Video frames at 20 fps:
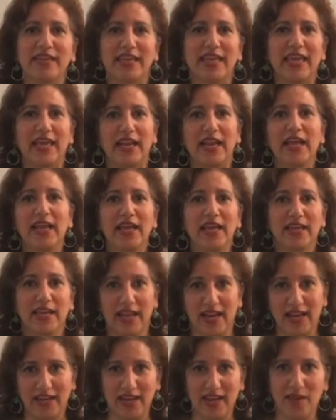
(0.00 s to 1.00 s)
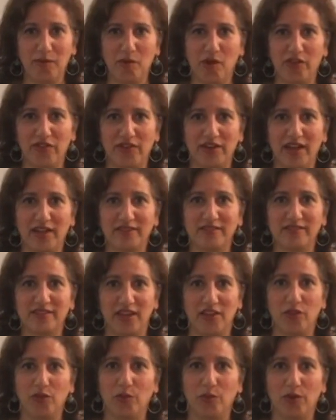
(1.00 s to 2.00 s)
Can I name all the nuts
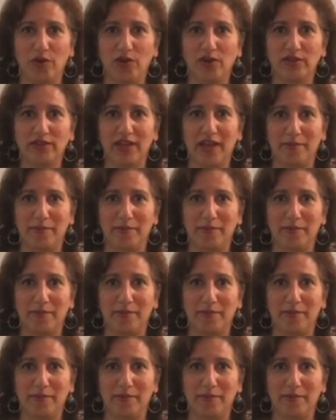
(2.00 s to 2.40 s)
in the world?